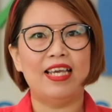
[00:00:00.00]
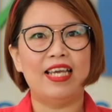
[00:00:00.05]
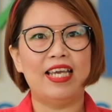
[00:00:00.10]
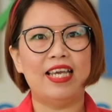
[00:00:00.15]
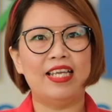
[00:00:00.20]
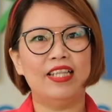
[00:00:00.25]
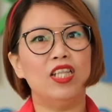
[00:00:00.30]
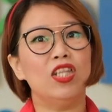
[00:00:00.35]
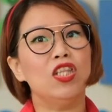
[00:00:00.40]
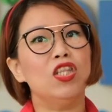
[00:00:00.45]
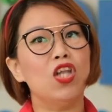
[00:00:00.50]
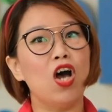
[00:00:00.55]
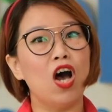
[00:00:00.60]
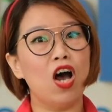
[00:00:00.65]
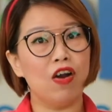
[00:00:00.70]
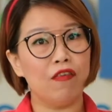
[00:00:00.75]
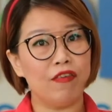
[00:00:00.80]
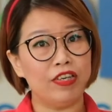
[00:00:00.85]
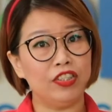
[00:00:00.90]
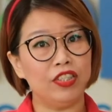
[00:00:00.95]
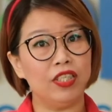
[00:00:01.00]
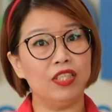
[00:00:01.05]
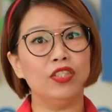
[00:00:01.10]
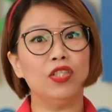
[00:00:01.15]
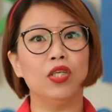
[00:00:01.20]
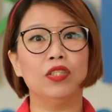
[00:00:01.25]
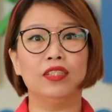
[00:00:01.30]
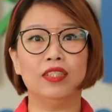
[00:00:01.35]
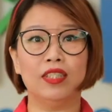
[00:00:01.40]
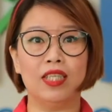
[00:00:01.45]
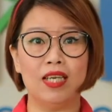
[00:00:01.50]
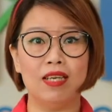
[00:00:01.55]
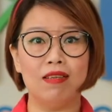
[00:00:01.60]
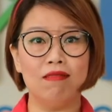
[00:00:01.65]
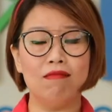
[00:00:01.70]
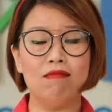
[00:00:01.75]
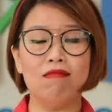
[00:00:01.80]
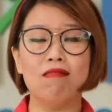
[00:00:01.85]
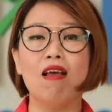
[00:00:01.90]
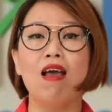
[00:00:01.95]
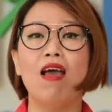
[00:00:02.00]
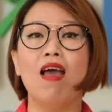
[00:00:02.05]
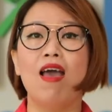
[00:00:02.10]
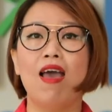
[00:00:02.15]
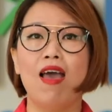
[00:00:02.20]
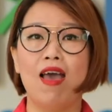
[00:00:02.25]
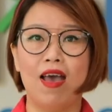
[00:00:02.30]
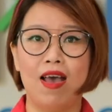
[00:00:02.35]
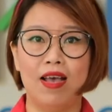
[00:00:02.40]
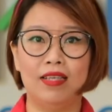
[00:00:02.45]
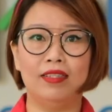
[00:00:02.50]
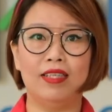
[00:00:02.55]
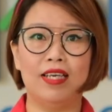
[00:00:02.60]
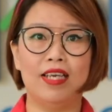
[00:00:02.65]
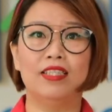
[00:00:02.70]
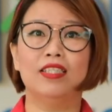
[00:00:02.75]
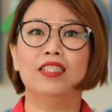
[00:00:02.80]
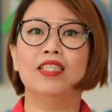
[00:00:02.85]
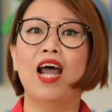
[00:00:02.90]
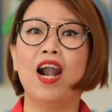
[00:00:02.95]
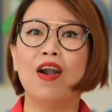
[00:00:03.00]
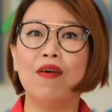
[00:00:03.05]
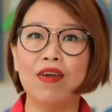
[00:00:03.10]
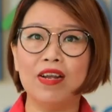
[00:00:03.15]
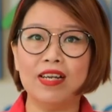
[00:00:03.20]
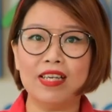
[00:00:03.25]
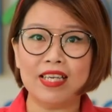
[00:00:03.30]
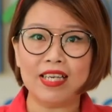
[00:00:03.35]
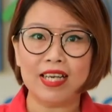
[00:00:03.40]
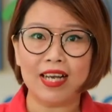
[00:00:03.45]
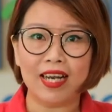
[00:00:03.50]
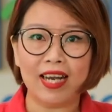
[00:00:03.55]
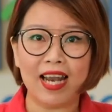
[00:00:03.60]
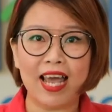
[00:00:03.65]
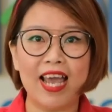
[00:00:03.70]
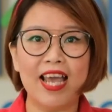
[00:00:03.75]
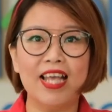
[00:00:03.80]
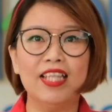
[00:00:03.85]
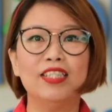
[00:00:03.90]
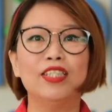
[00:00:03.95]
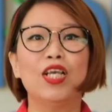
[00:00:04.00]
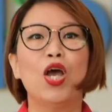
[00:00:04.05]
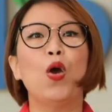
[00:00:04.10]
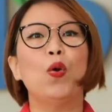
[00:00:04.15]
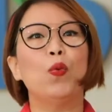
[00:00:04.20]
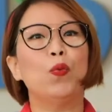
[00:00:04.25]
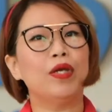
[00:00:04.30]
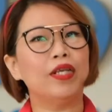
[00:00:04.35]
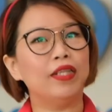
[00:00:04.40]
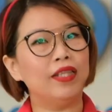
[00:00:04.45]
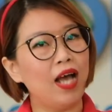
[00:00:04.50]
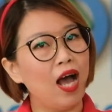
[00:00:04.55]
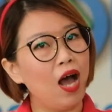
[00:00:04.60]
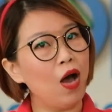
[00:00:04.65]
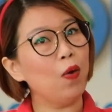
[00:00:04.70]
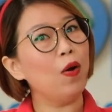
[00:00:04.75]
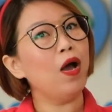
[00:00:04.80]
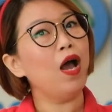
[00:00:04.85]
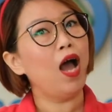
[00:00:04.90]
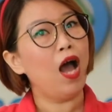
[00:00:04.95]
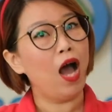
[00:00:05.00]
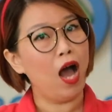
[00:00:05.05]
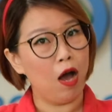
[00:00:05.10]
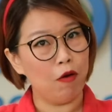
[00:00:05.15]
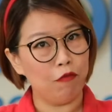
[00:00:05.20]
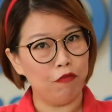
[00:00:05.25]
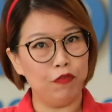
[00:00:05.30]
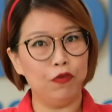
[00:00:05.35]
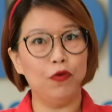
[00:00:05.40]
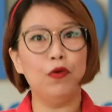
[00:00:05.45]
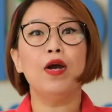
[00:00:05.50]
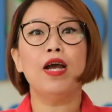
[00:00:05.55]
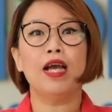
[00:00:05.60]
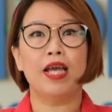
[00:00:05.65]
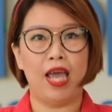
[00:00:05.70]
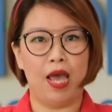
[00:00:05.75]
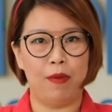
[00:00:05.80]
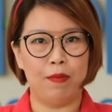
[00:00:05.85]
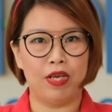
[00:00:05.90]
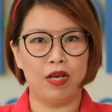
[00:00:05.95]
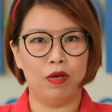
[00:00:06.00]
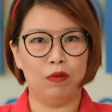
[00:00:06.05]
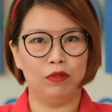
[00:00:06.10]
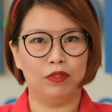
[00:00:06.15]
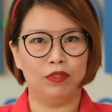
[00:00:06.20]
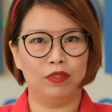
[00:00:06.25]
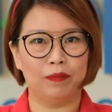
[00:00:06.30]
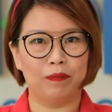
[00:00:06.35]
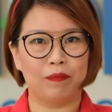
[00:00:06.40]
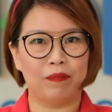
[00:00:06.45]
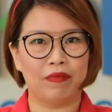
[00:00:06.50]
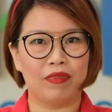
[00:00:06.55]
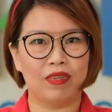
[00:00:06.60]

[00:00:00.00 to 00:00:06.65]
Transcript: It nourishes your skin as it thoroughly cleanses without harmful chemicals.